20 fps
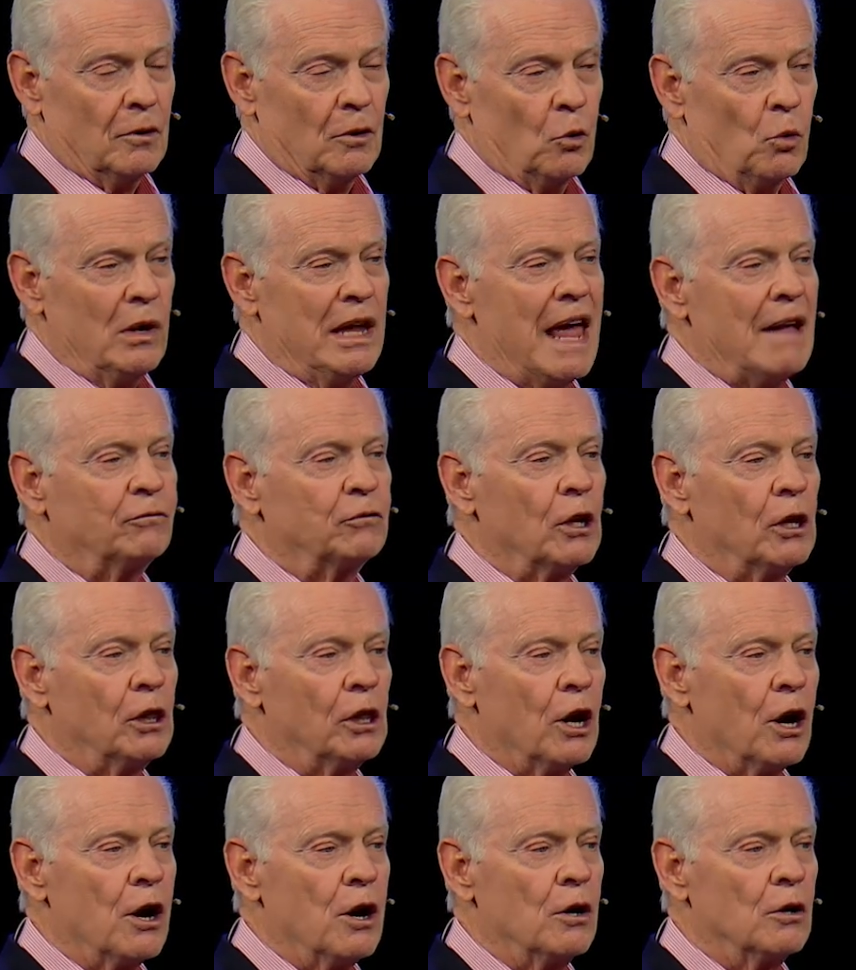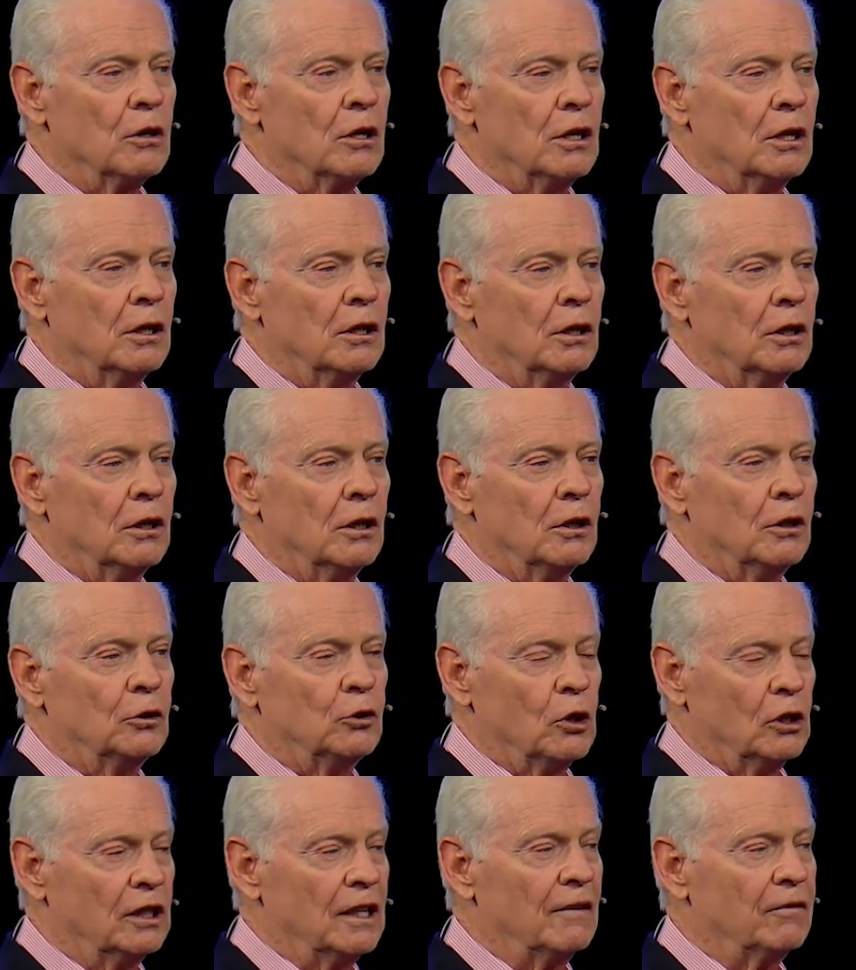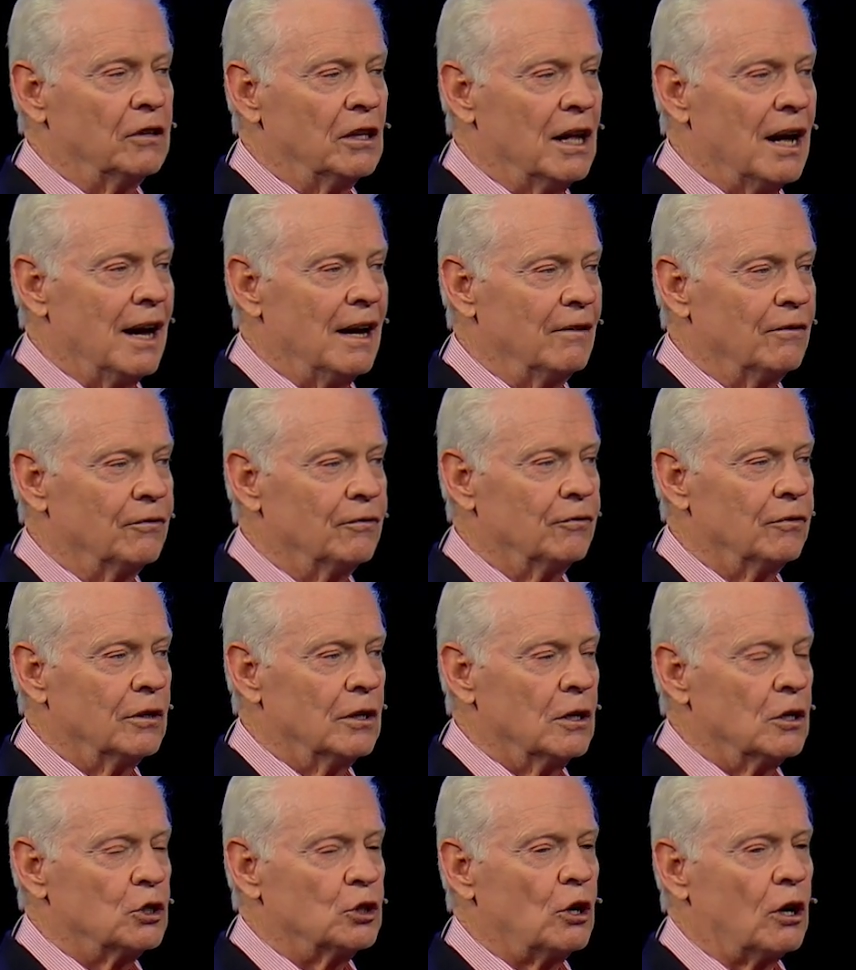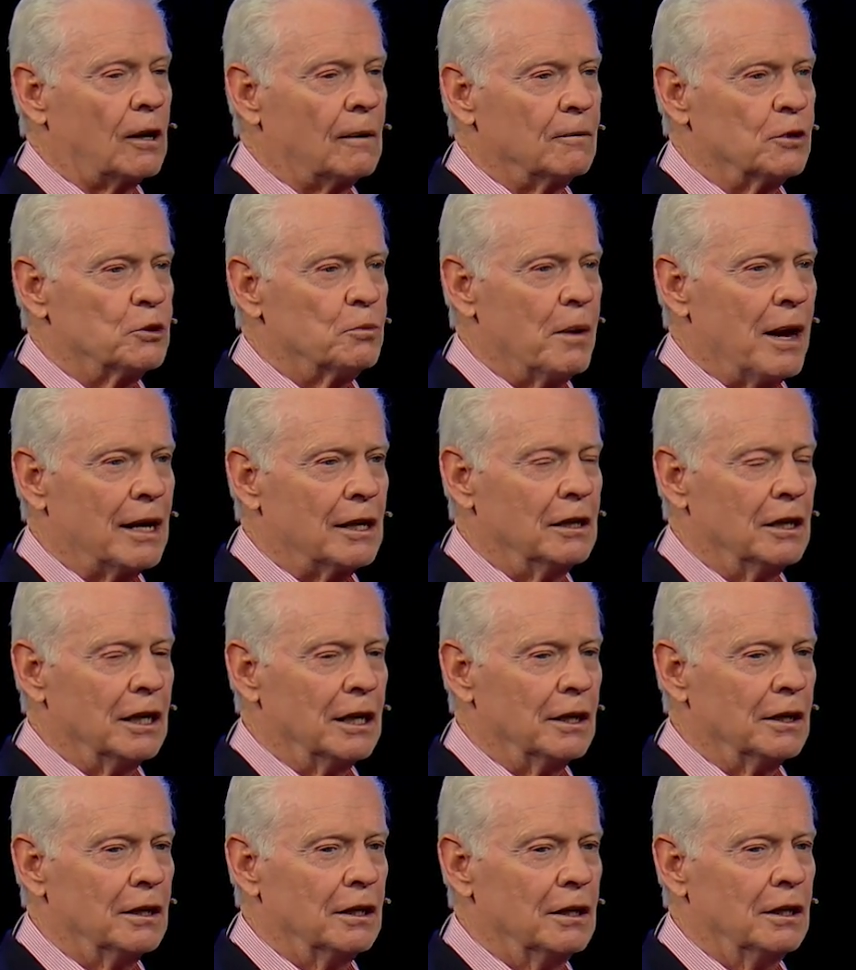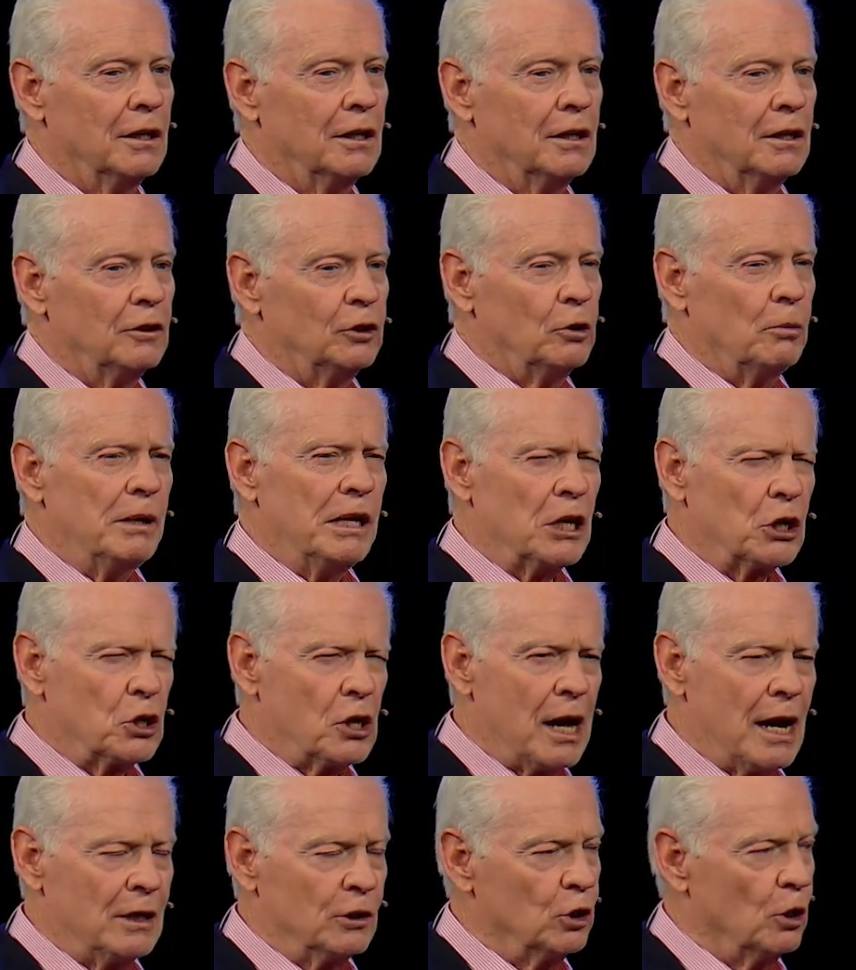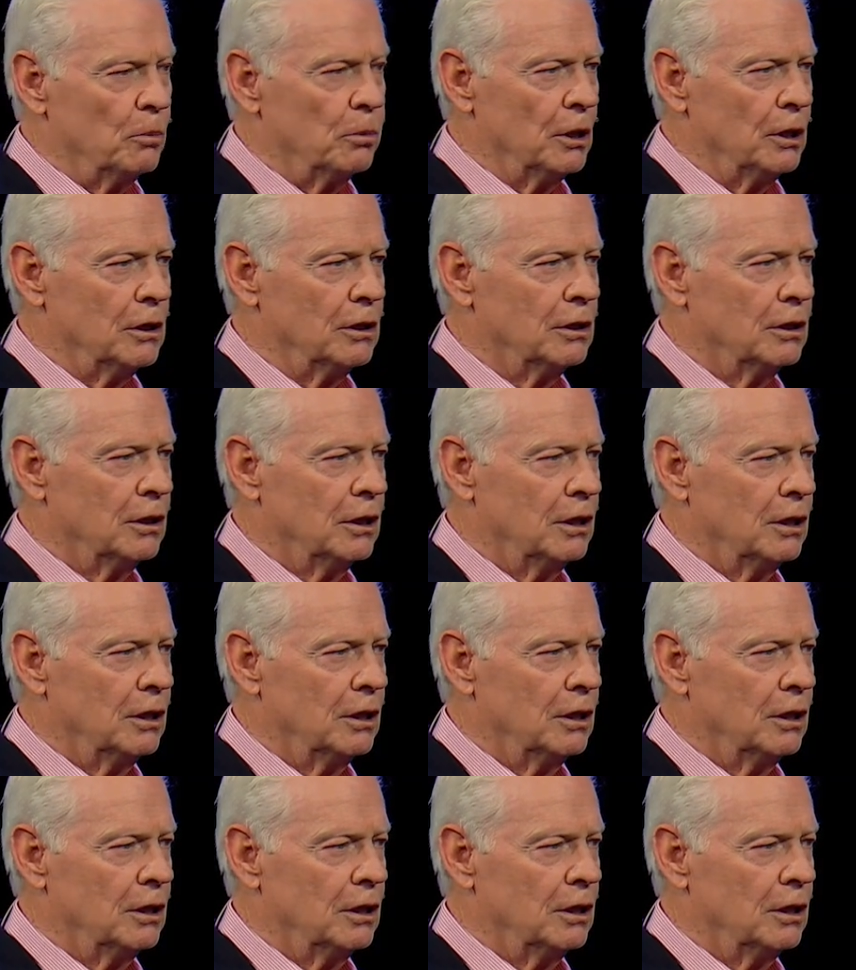We have to learn to live life circumspectly, to be accountable,